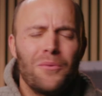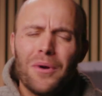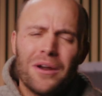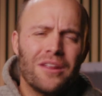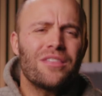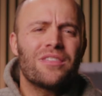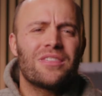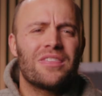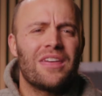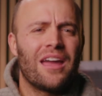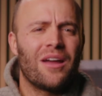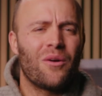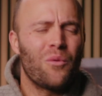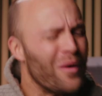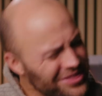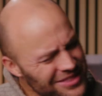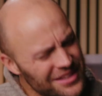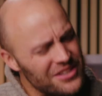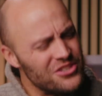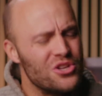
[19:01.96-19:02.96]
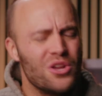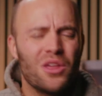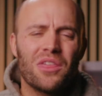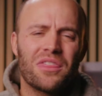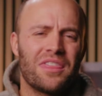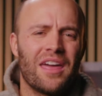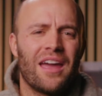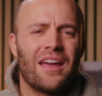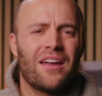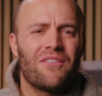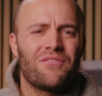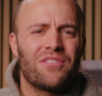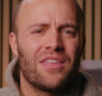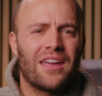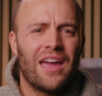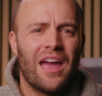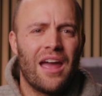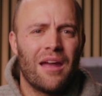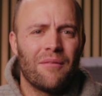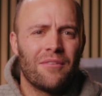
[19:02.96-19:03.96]
What do you think? What did you think of the
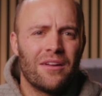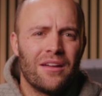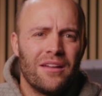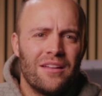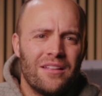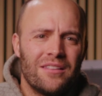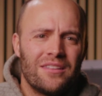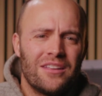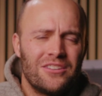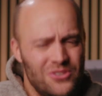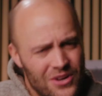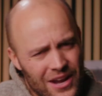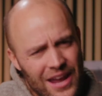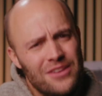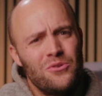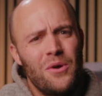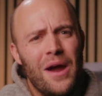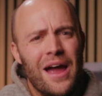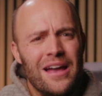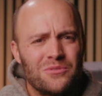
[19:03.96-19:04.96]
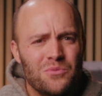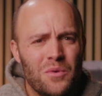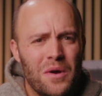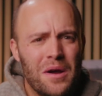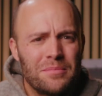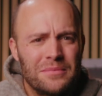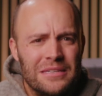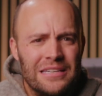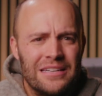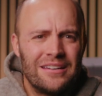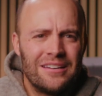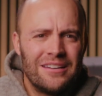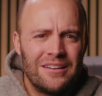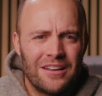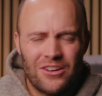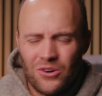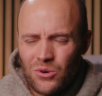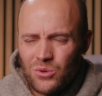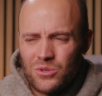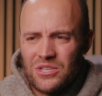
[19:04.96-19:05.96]
game? Did you get your ass whipped?
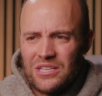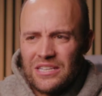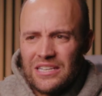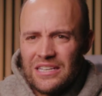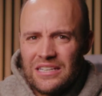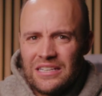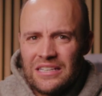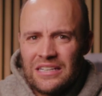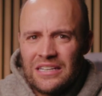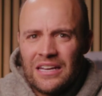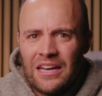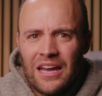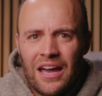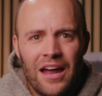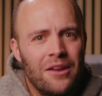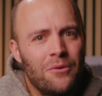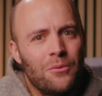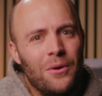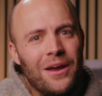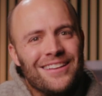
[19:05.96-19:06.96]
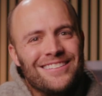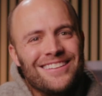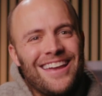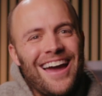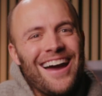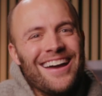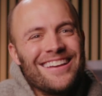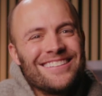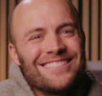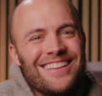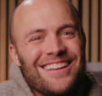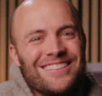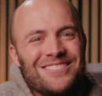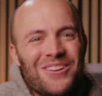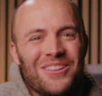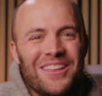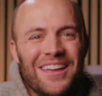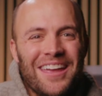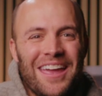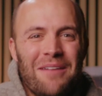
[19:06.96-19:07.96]
Of course you did. Anyways, guys, that's
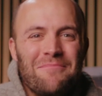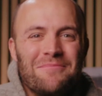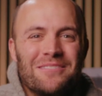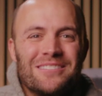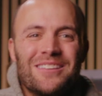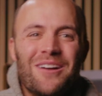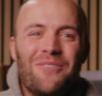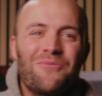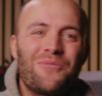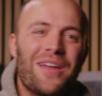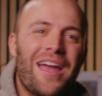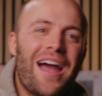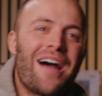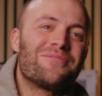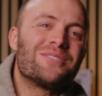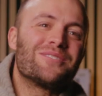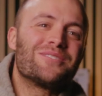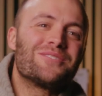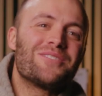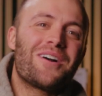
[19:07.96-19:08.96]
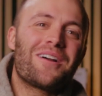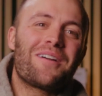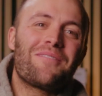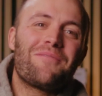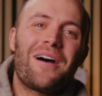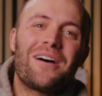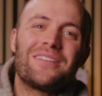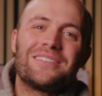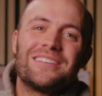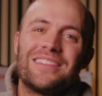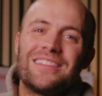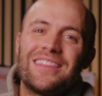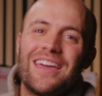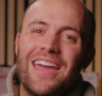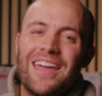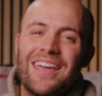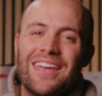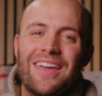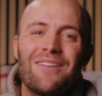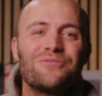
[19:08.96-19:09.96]
all the gaming stuff we have to talk about
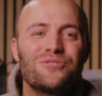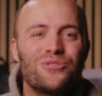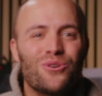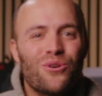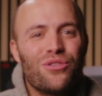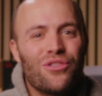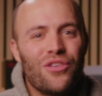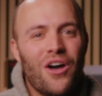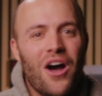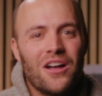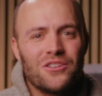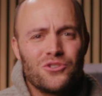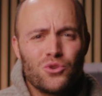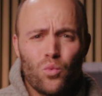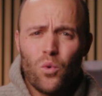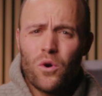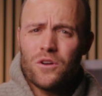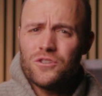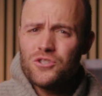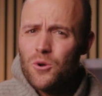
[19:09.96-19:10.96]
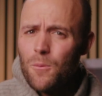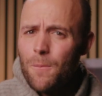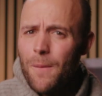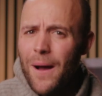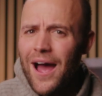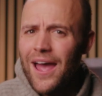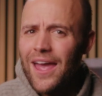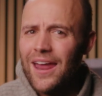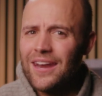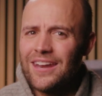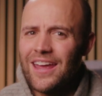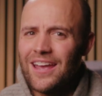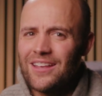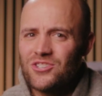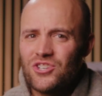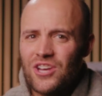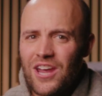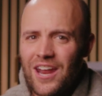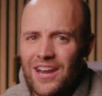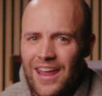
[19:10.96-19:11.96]
today. Give us your thoughts. Would you buy a
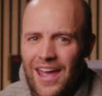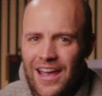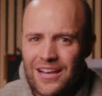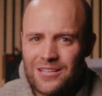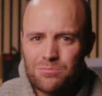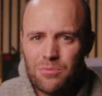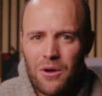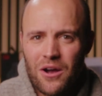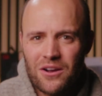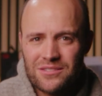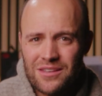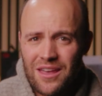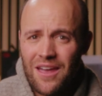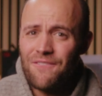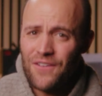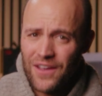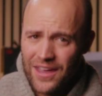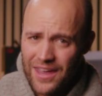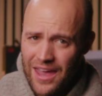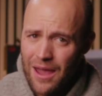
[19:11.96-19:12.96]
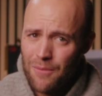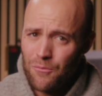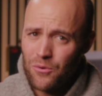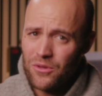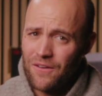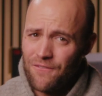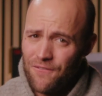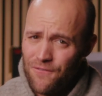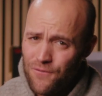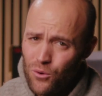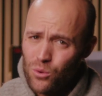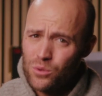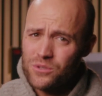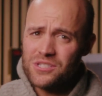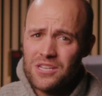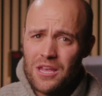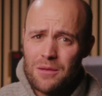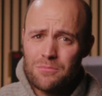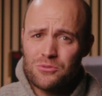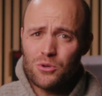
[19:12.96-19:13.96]
next-gen Xbox if it came with a full
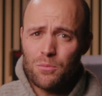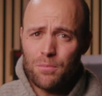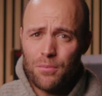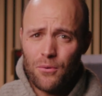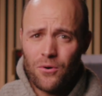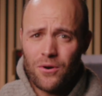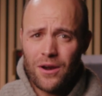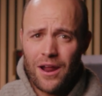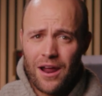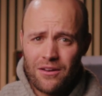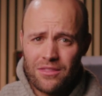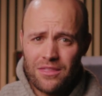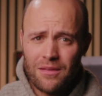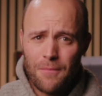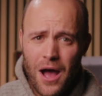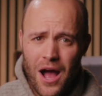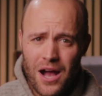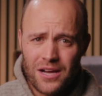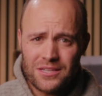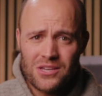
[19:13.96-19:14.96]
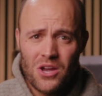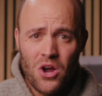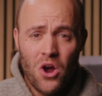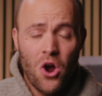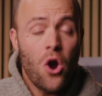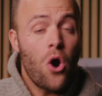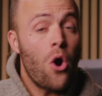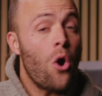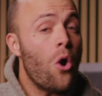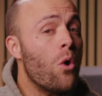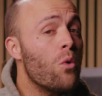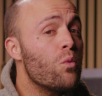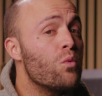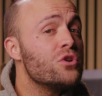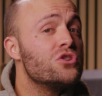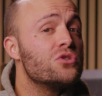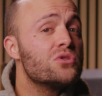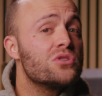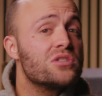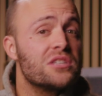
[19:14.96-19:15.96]
Steam support out of the box? Or
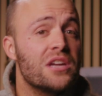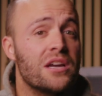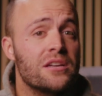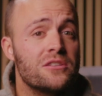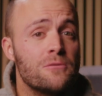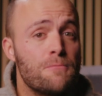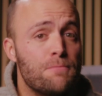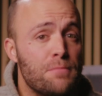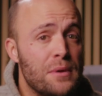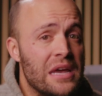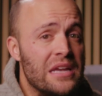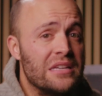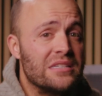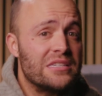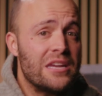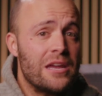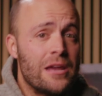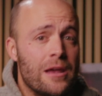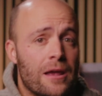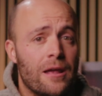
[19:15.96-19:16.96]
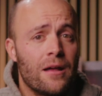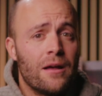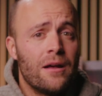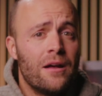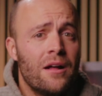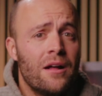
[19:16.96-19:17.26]
would you stick to PC?